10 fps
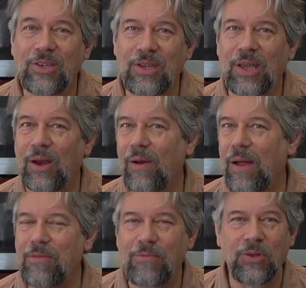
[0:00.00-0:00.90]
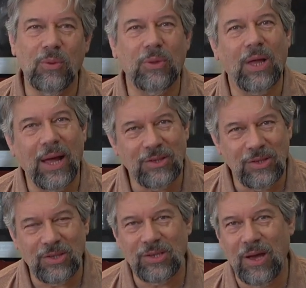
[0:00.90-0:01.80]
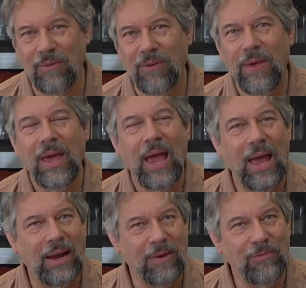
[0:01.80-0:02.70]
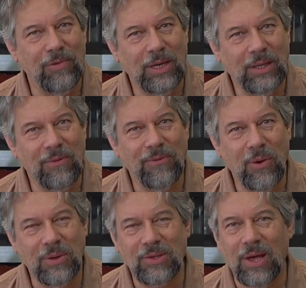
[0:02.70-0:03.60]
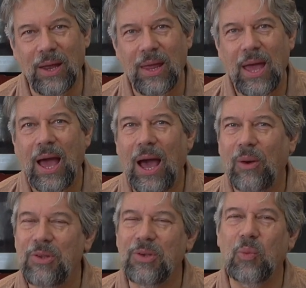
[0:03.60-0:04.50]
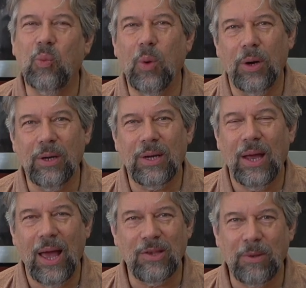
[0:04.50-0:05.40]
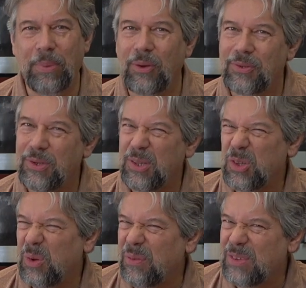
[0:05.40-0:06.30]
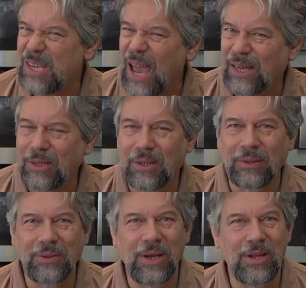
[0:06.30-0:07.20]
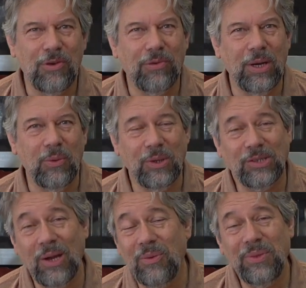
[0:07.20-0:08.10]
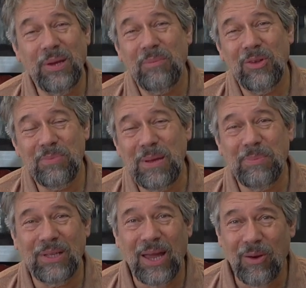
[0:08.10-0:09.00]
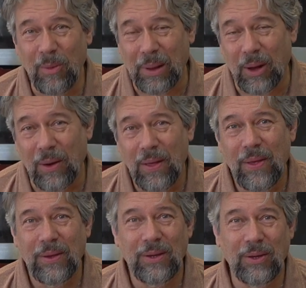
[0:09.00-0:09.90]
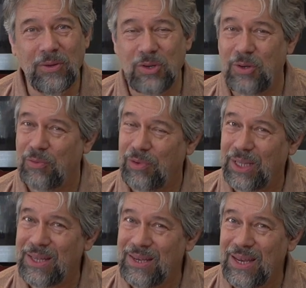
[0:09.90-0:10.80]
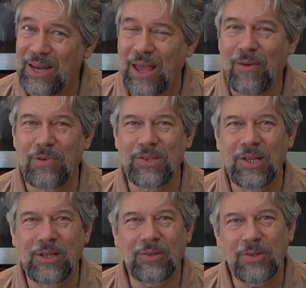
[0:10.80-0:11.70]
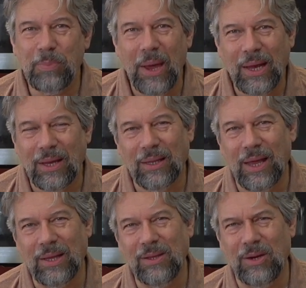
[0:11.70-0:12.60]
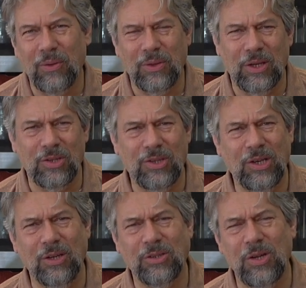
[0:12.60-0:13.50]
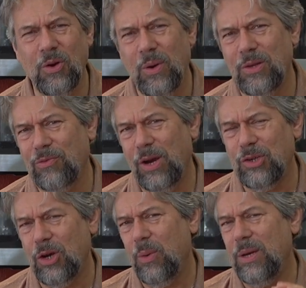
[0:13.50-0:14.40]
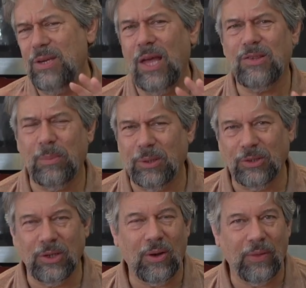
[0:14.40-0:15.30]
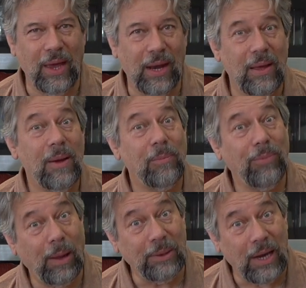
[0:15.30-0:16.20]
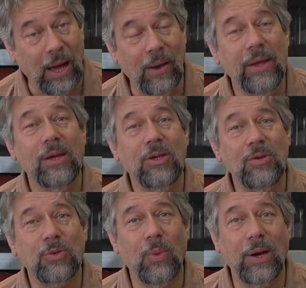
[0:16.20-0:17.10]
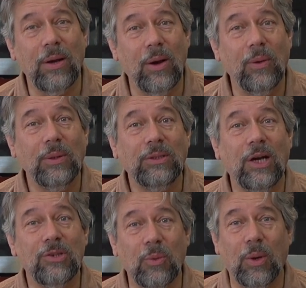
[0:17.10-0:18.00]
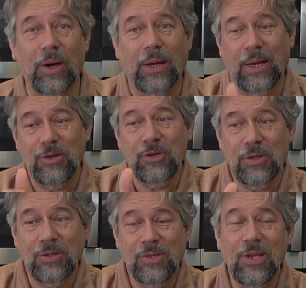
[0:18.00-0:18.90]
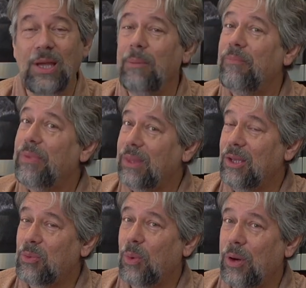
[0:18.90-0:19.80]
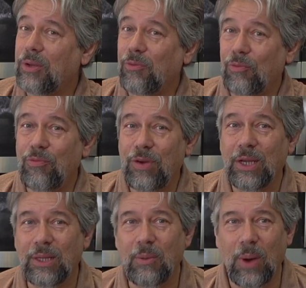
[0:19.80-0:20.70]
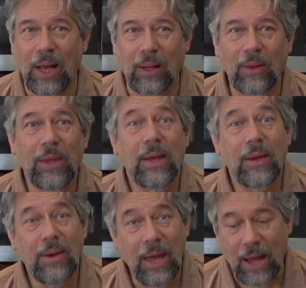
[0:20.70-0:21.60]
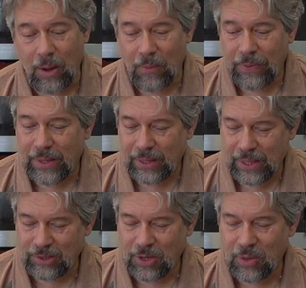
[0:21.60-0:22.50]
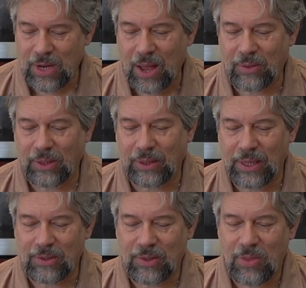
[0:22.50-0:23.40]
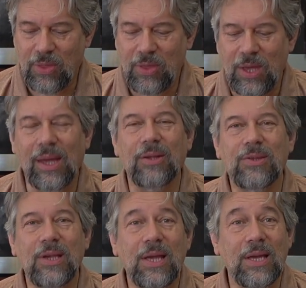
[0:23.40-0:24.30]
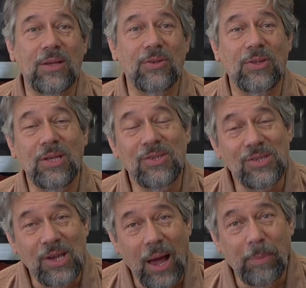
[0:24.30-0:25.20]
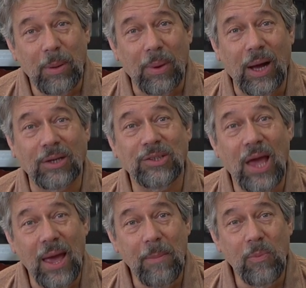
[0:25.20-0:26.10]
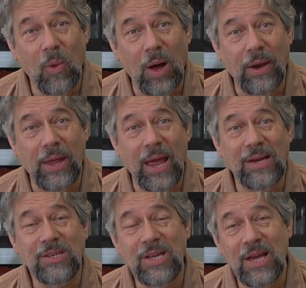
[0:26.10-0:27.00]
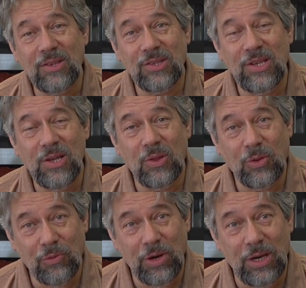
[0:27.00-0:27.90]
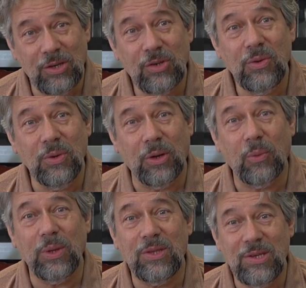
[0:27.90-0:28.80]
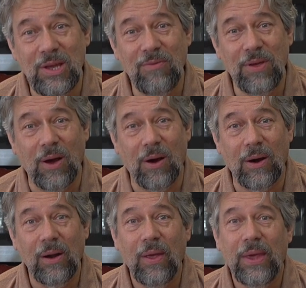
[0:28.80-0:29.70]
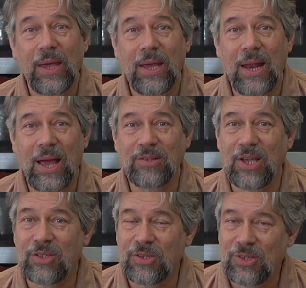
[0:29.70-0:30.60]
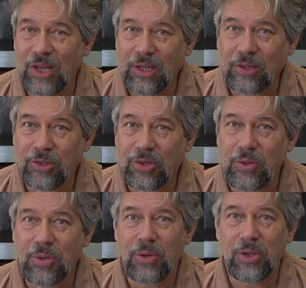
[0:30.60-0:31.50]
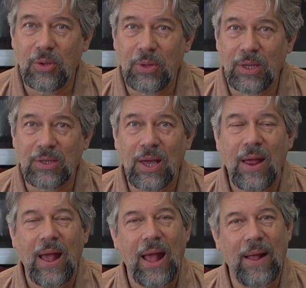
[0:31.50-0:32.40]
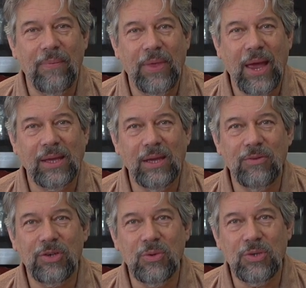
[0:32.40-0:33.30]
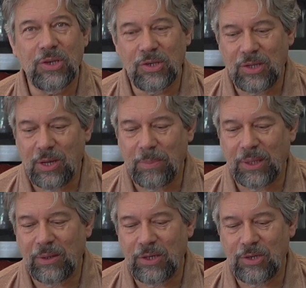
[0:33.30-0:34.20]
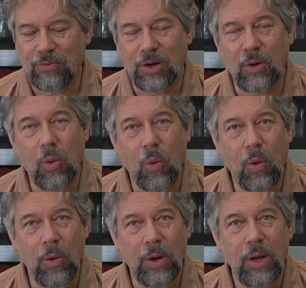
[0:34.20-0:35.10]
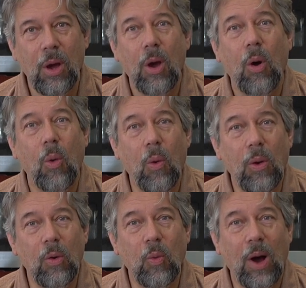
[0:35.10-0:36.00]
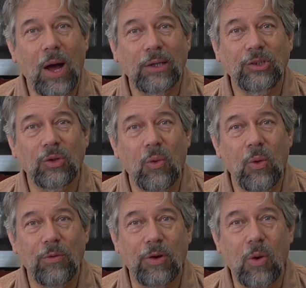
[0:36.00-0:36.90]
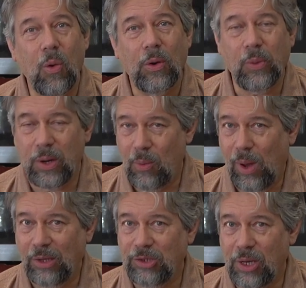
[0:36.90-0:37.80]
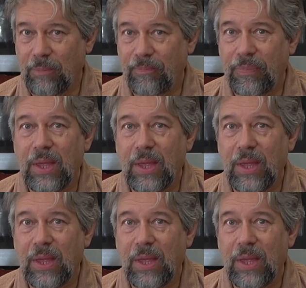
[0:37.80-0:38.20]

of gear, I review lots of stuff, and I really focus on how does it work as opposed to the sort of technical nitty-gritty, which I don't think most people care about. You know, do you really need every single spec and like, you know, the signal-to-noise ratio and decibels and all that? Probably not. You just want to know, does it work? And as you can see, this works really well. Now, let's go down the list. This is the Zapperbox M one A T S C three tuner with D V R. It has a single tuner unit, and that gives you just the ability to record or watch or record what you're watching.